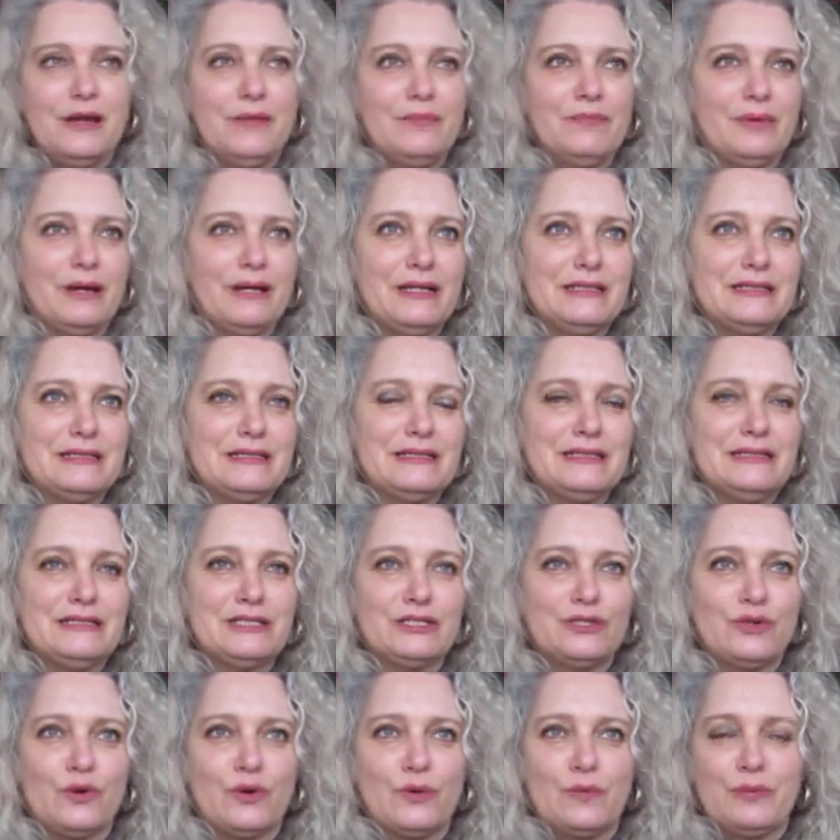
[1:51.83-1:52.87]
Pisces,
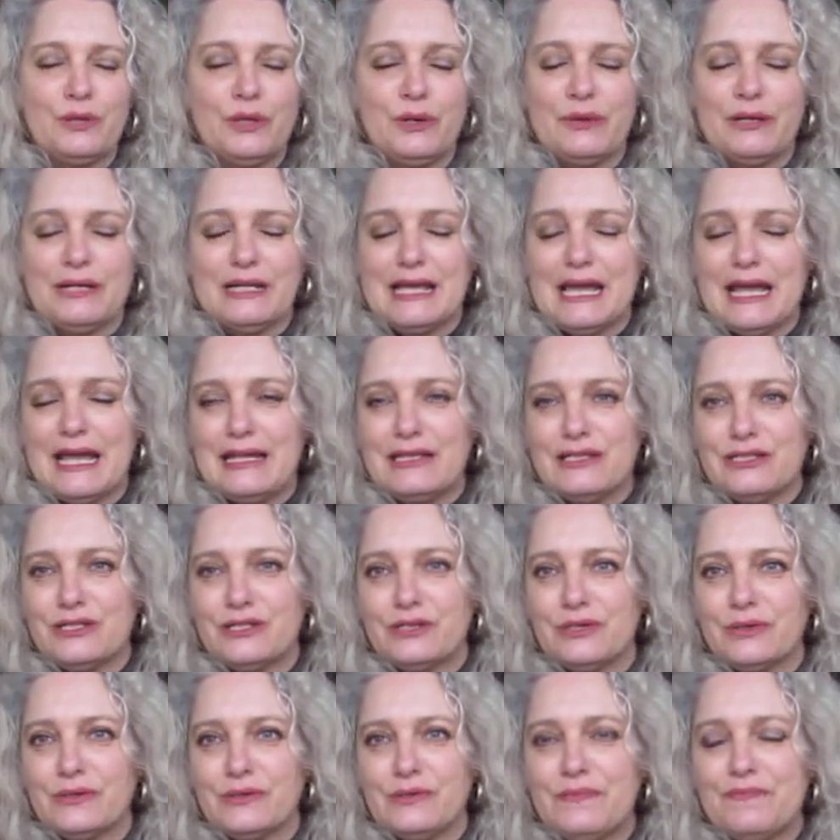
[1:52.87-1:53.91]
Scorpio, and
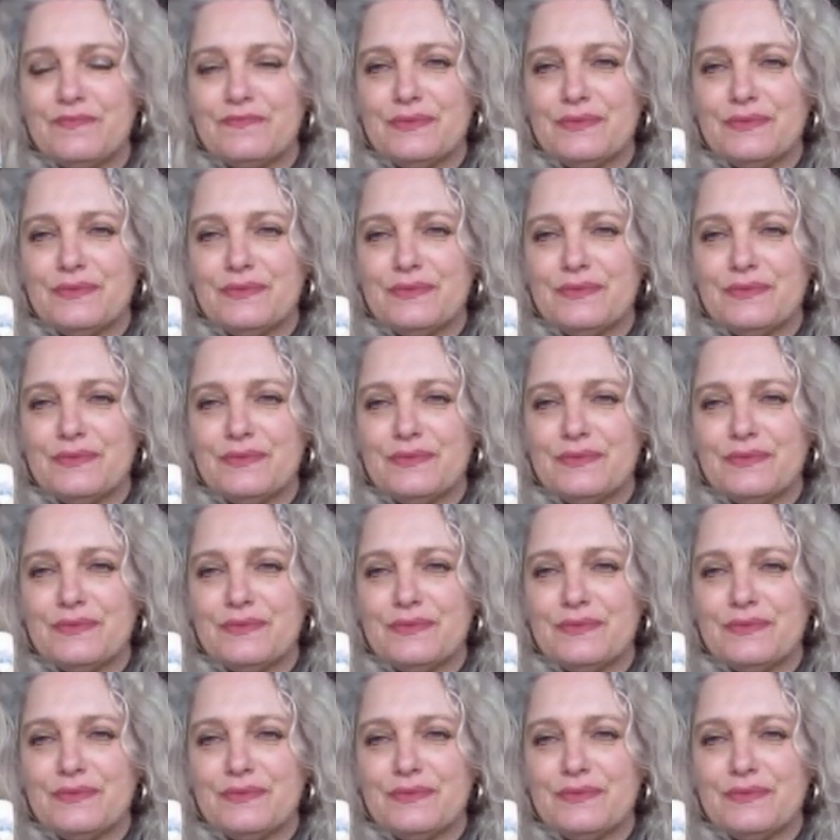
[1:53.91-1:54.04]
Cancer.